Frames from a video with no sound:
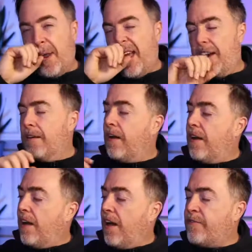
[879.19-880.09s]
And
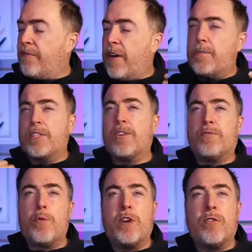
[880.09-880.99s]
I find myself
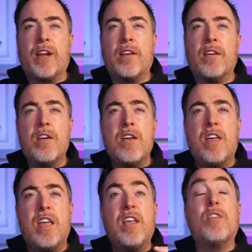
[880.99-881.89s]
wondering
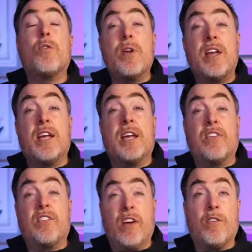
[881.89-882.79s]
in the reading
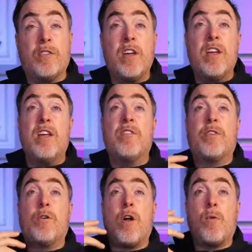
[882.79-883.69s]
itself if
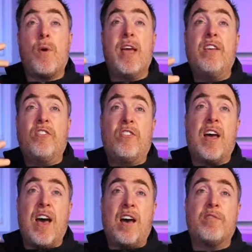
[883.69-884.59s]
there are ways to
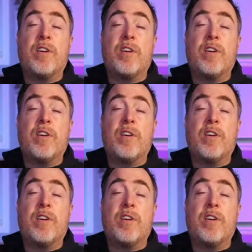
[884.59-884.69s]
have